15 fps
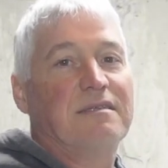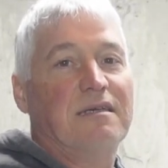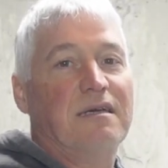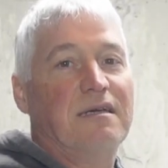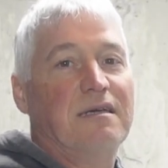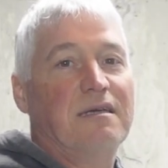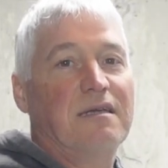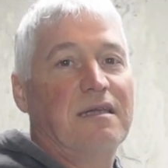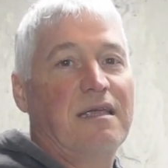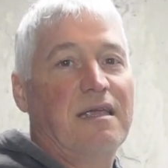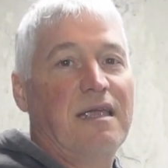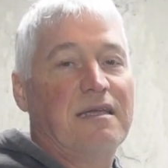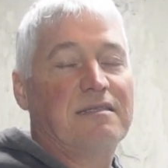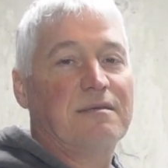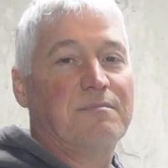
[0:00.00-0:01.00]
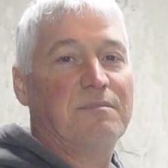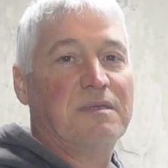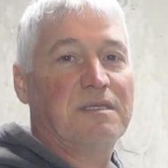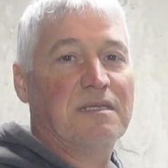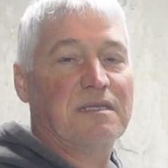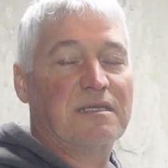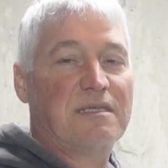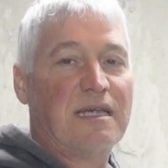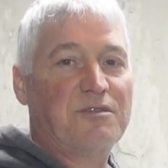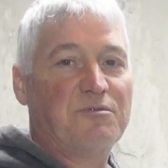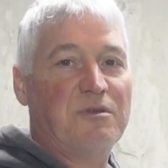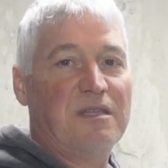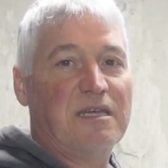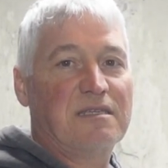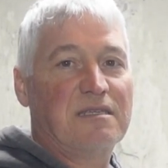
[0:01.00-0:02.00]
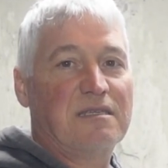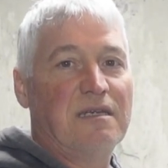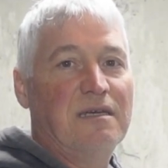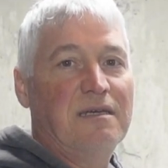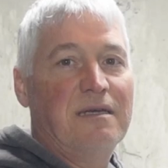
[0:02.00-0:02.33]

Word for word: uh, get some success with this.